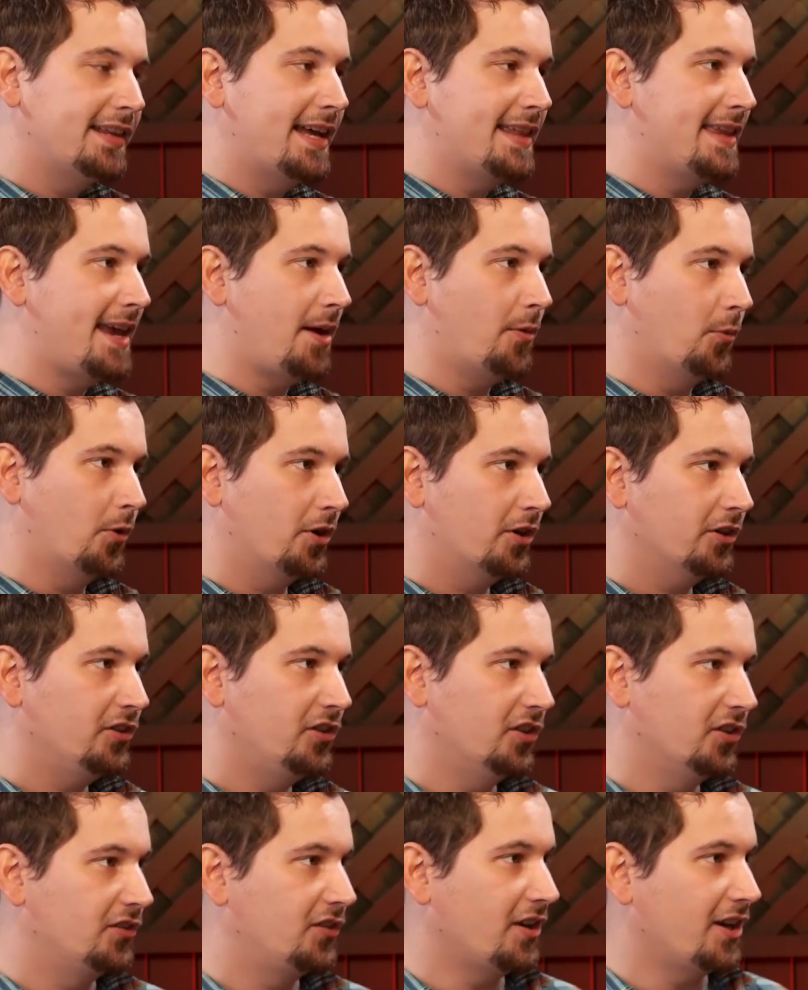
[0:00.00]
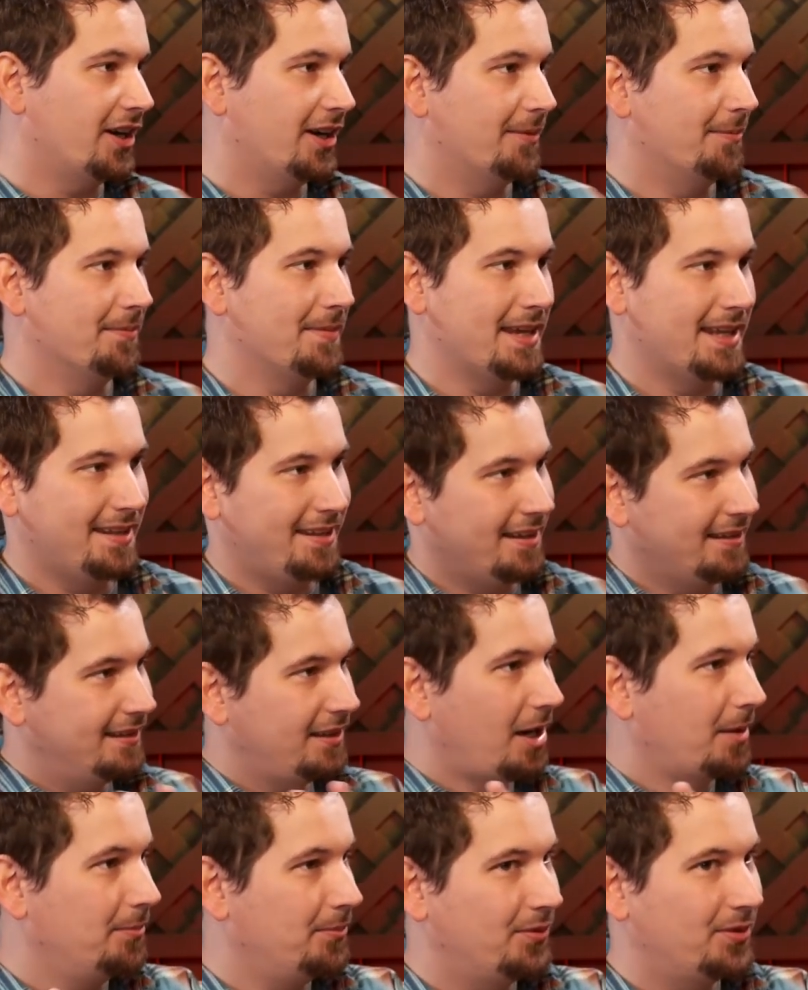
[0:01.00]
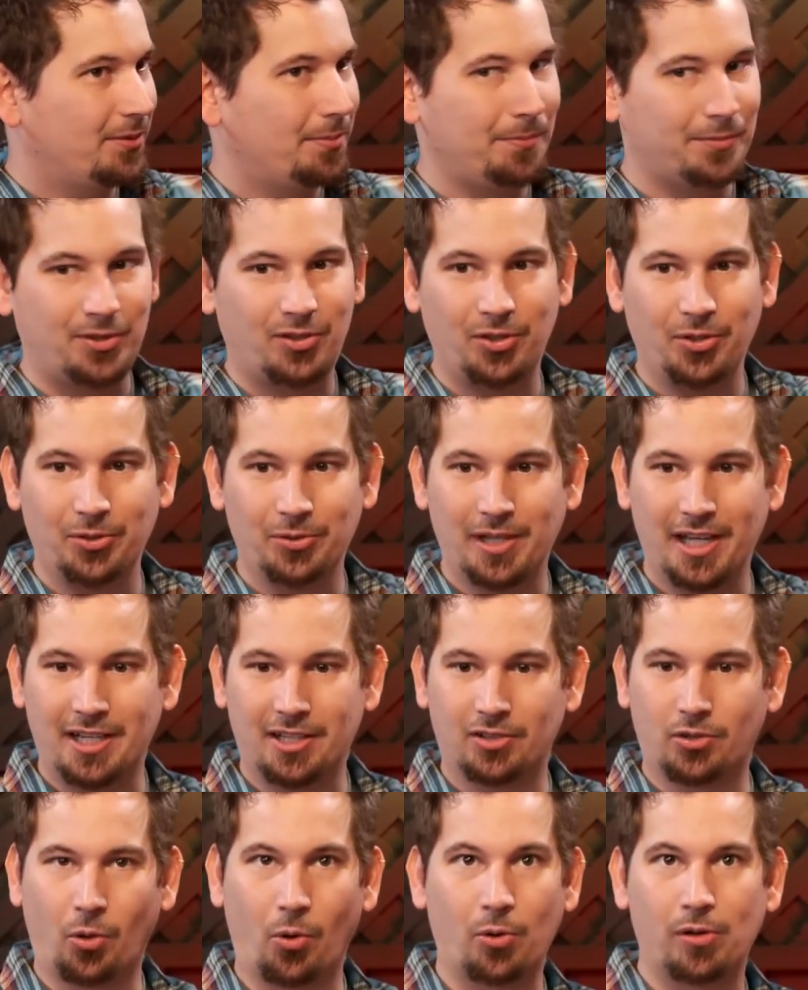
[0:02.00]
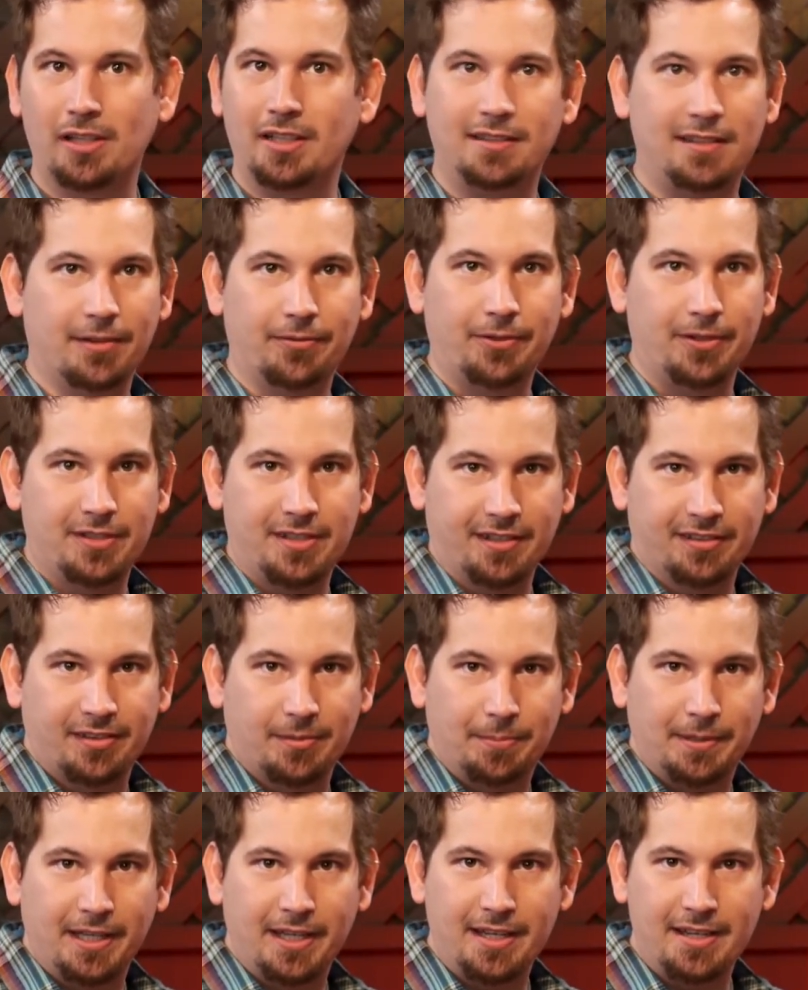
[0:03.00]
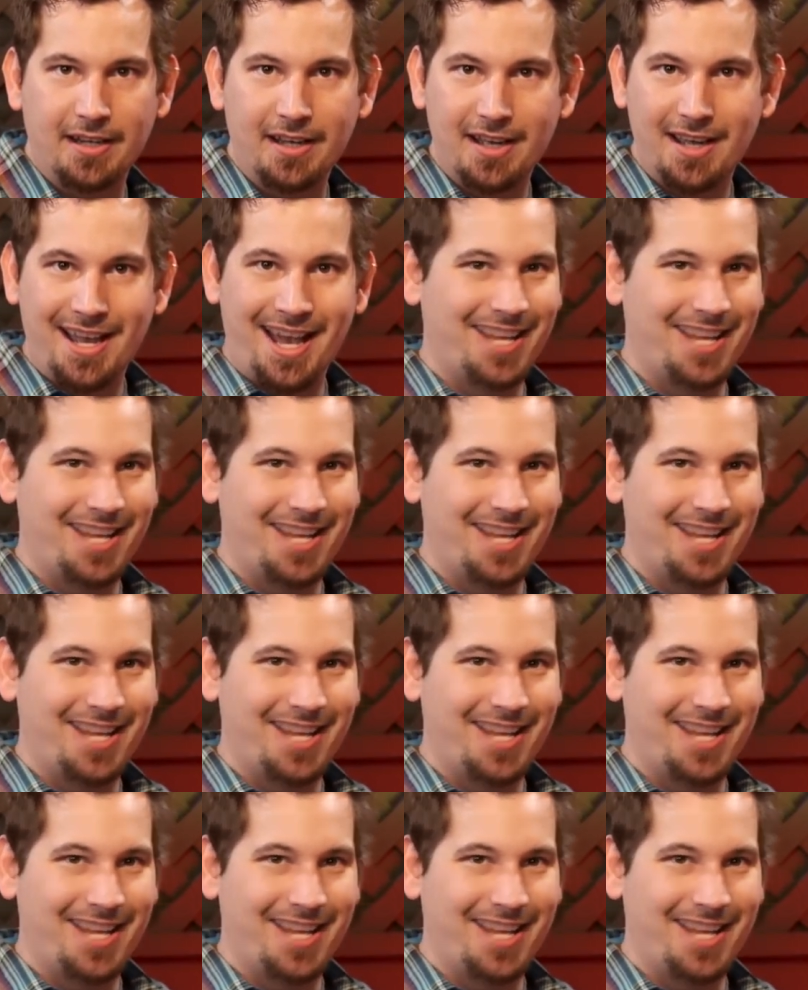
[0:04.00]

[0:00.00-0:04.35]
that that works is, and this comes to like a totally different discipline,